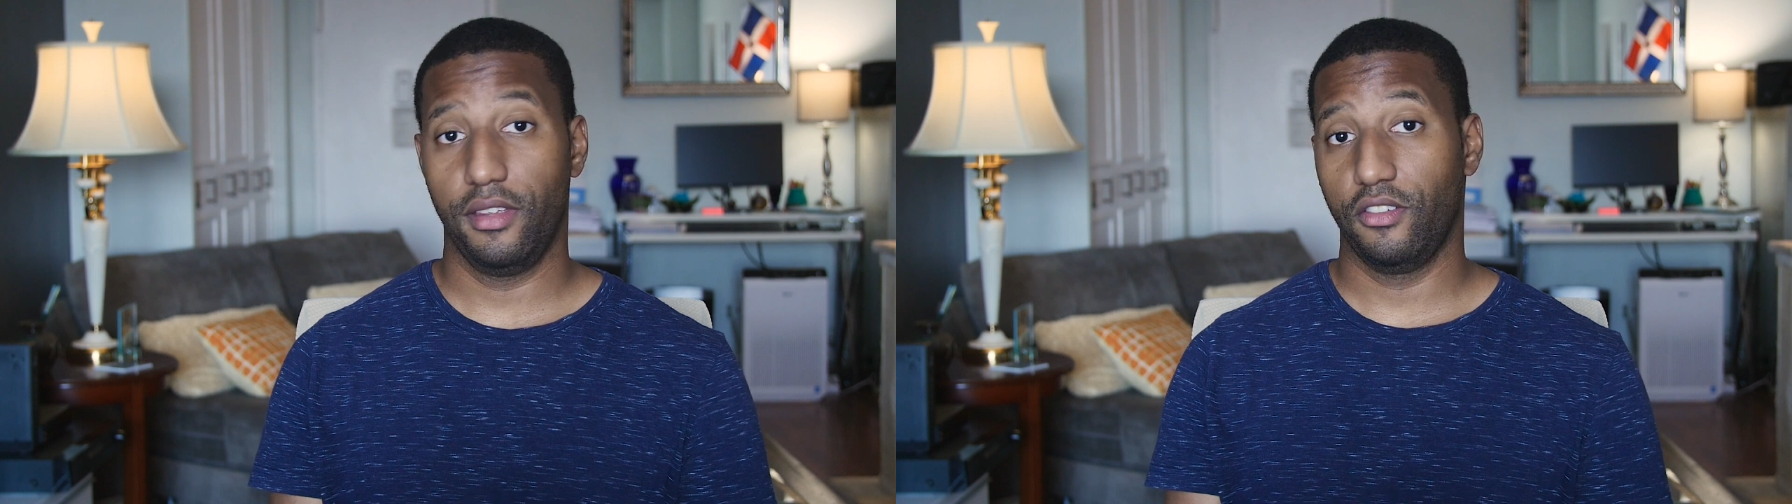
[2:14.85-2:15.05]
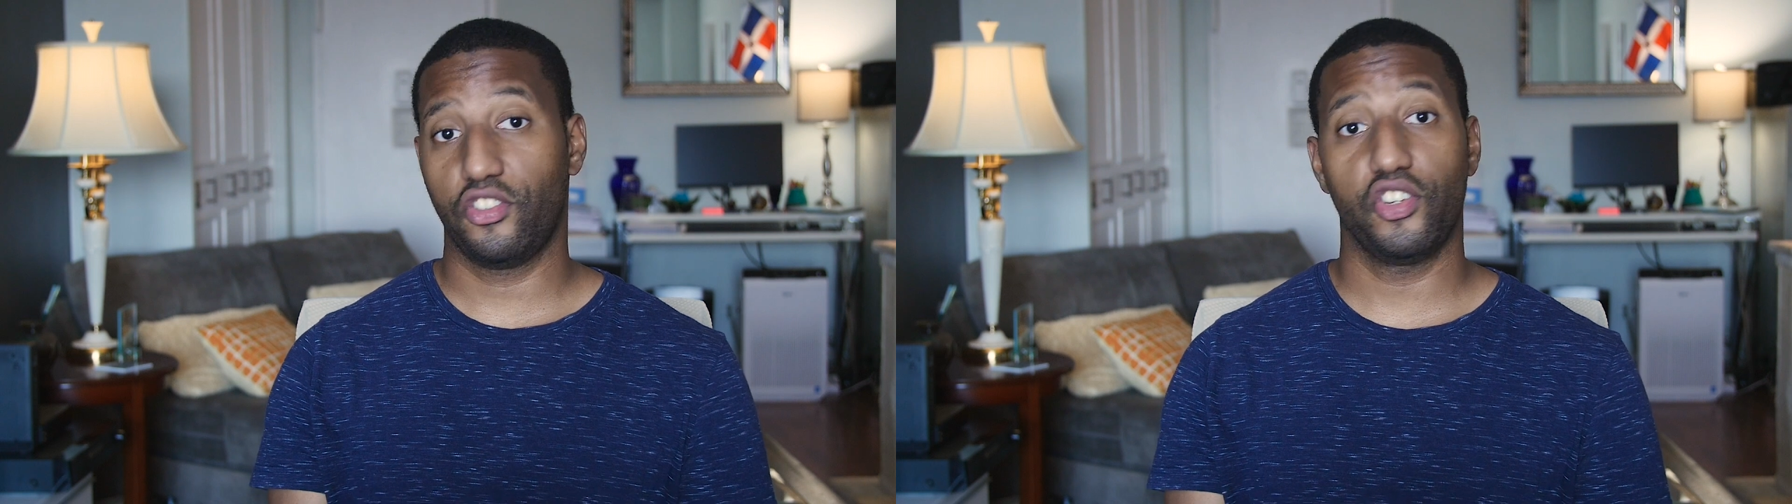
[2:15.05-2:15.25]

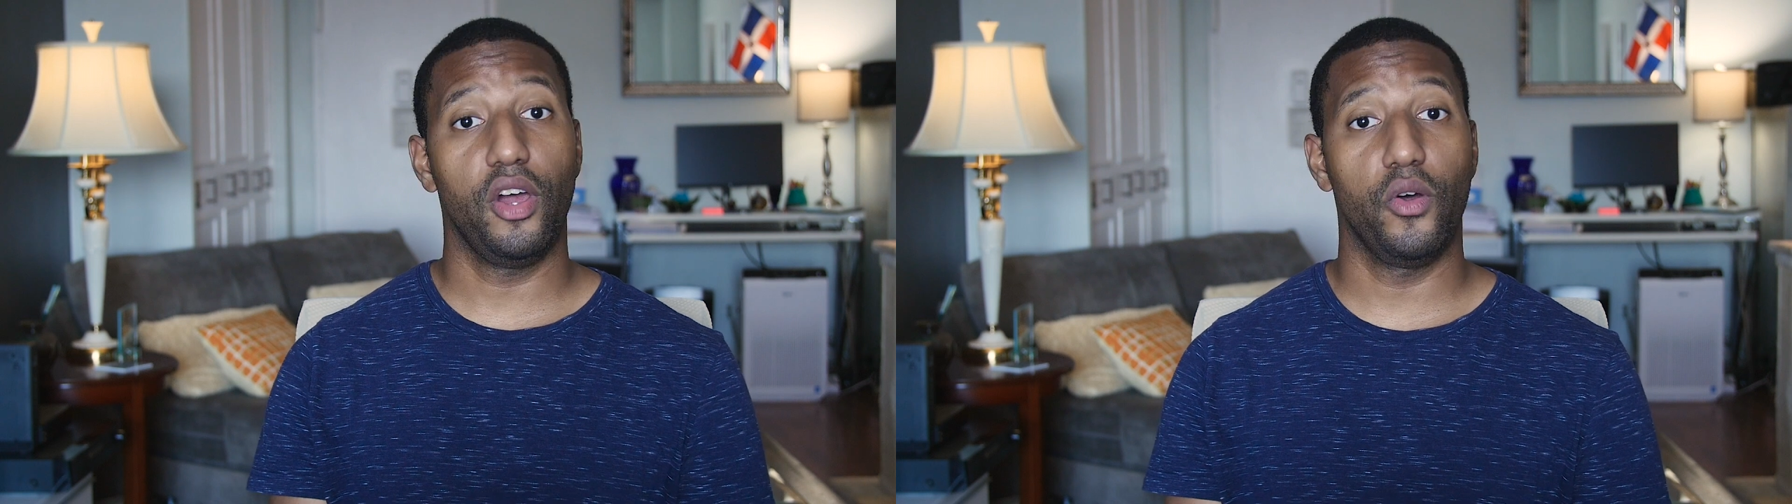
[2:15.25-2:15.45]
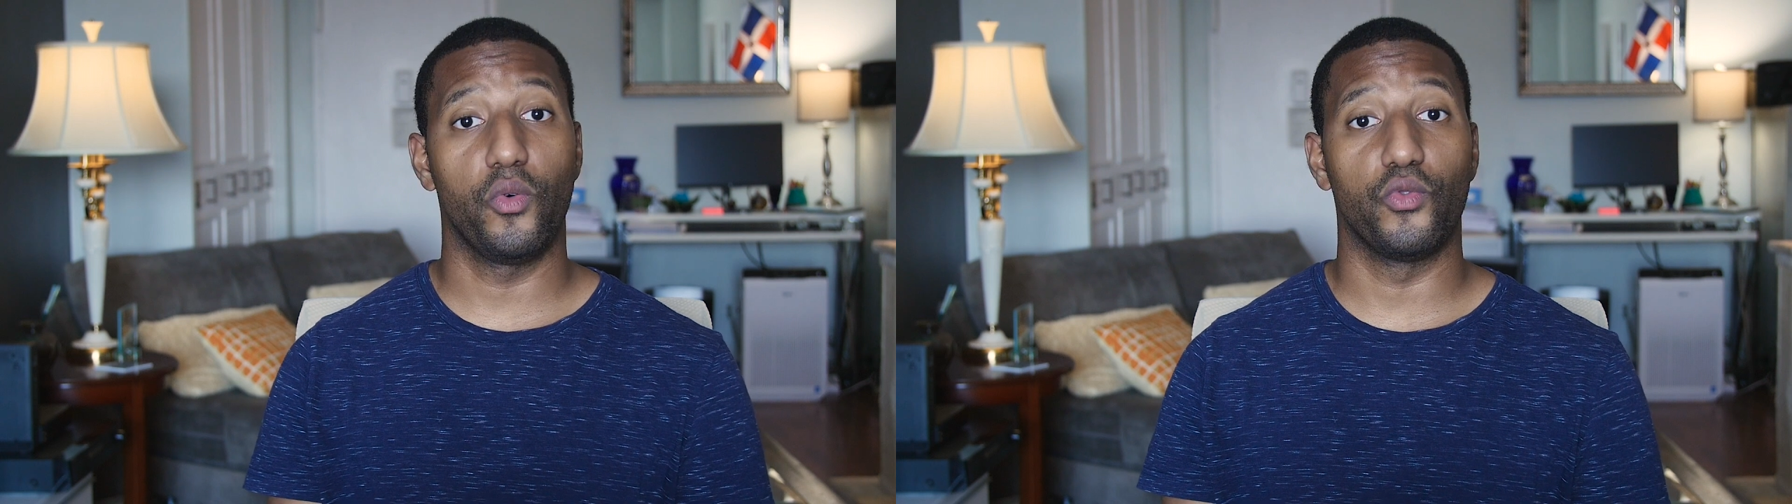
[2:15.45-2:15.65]

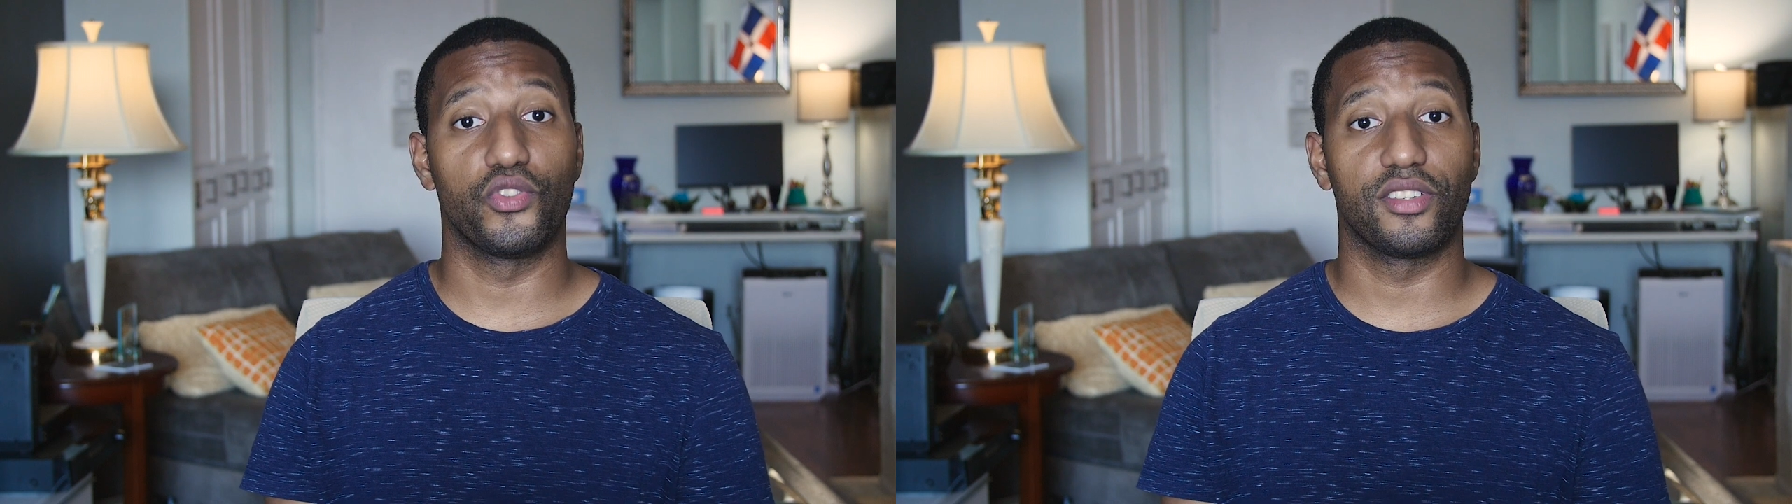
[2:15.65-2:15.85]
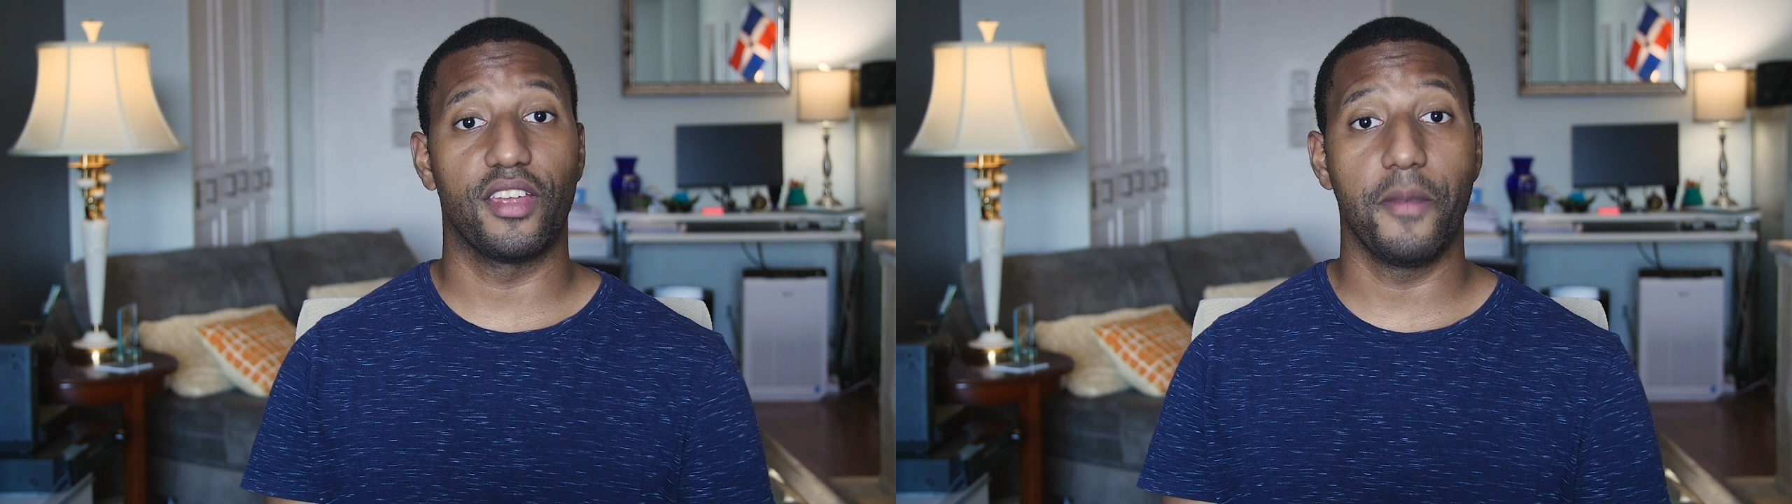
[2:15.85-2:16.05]

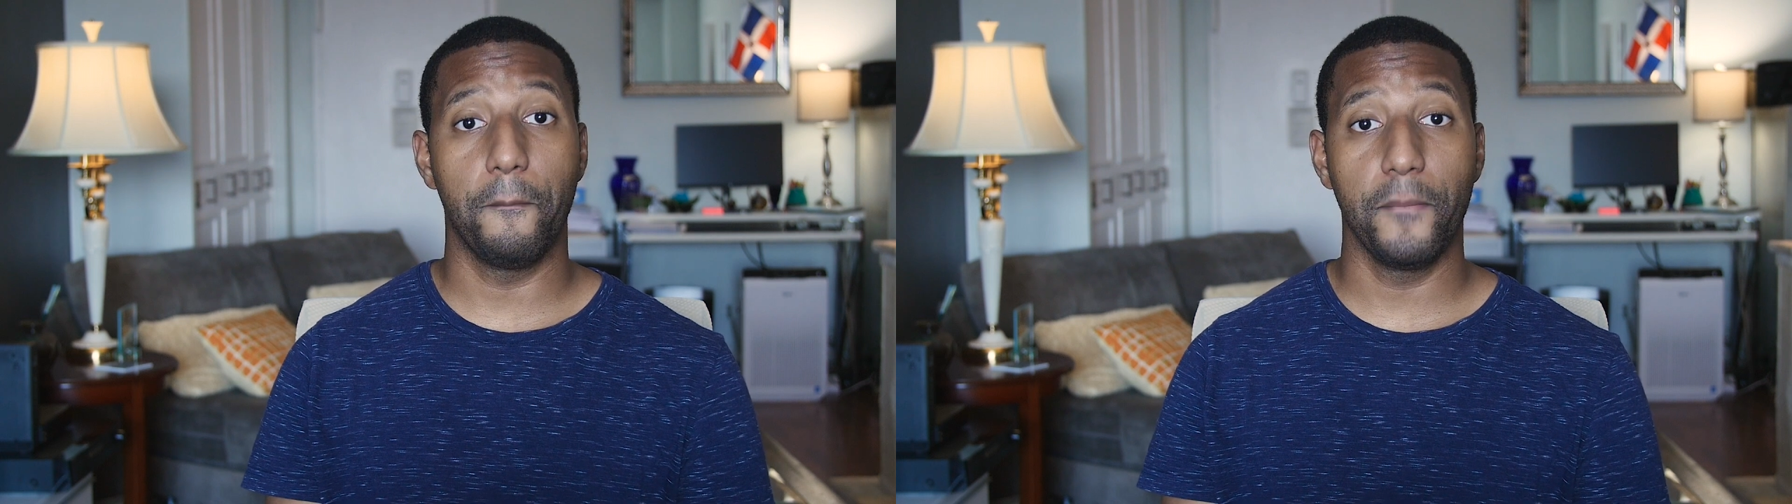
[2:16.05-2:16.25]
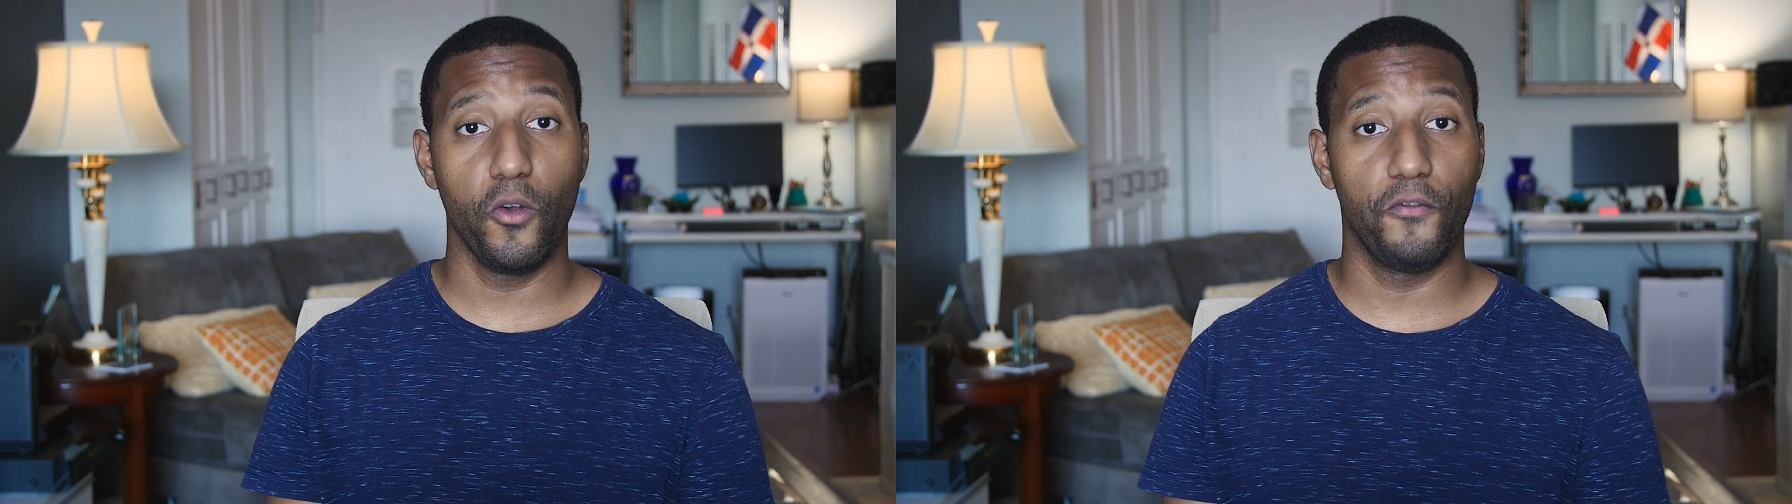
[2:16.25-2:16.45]
shows and
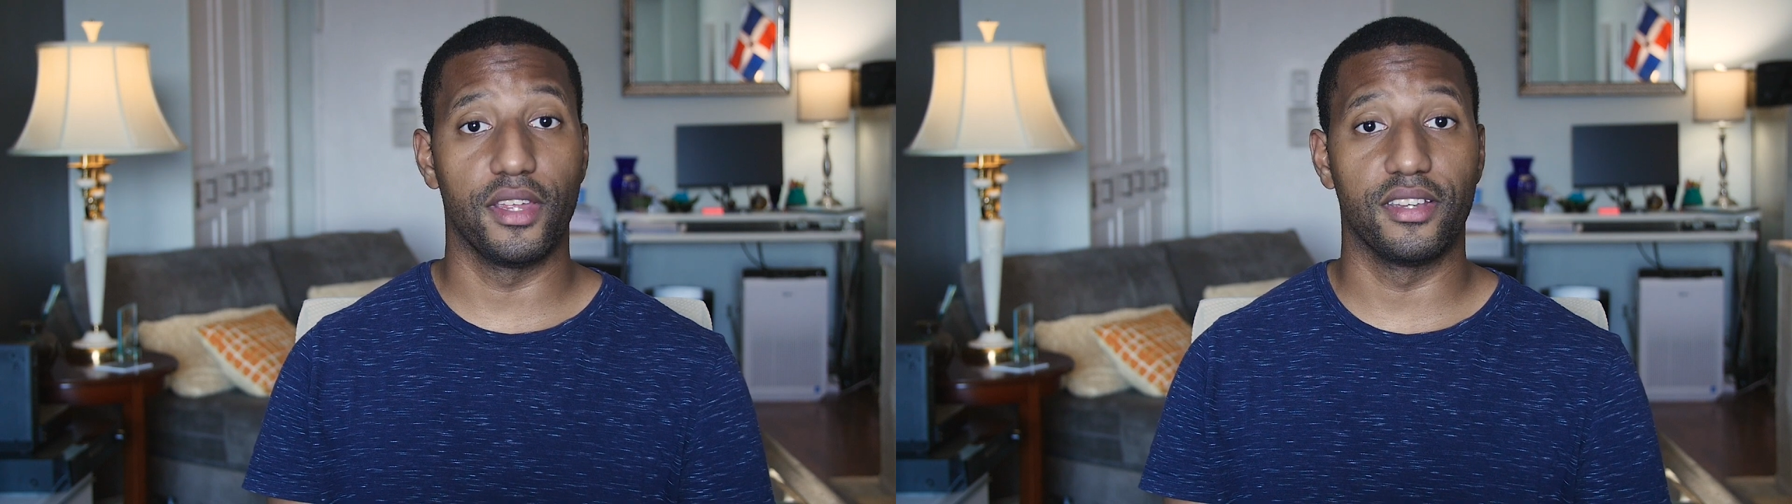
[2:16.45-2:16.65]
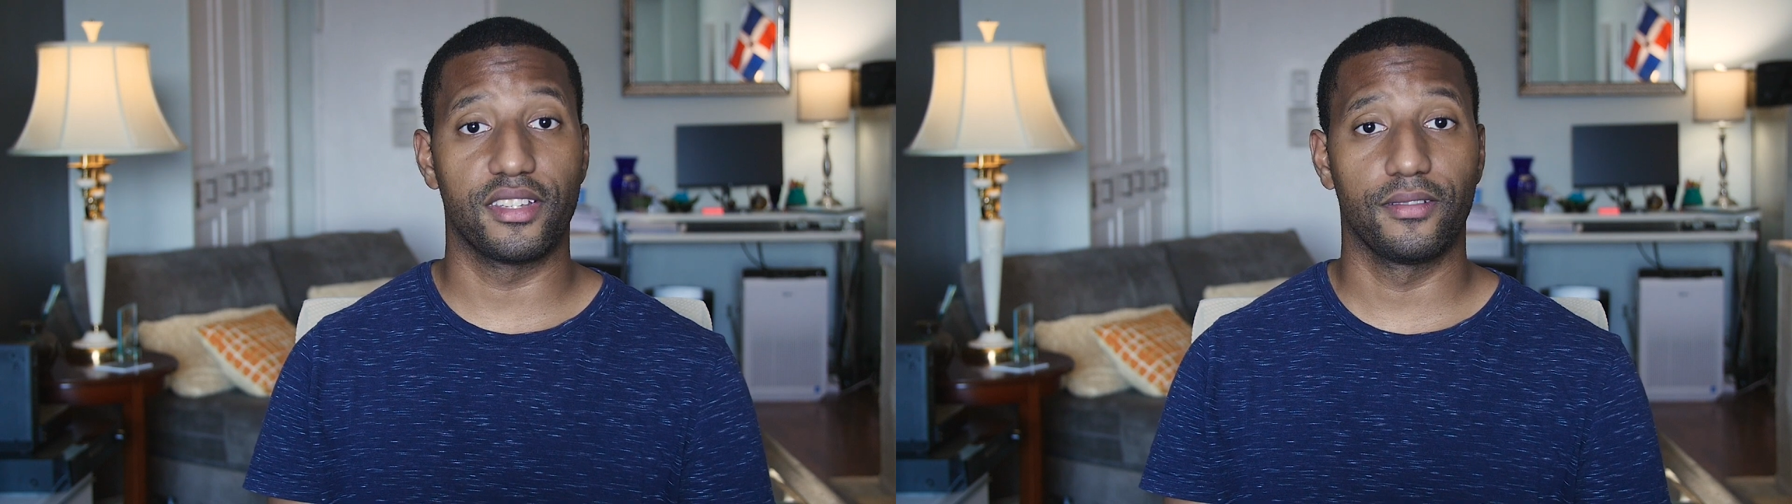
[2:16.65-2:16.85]

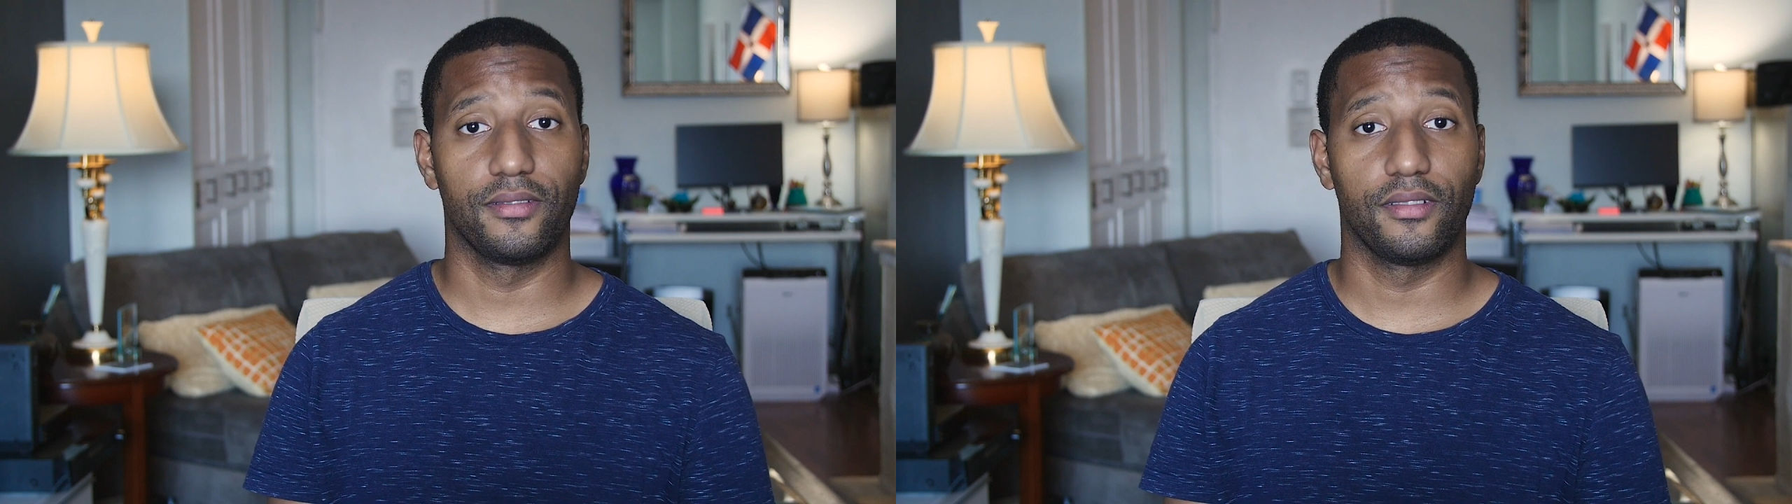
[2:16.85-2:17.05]
movies.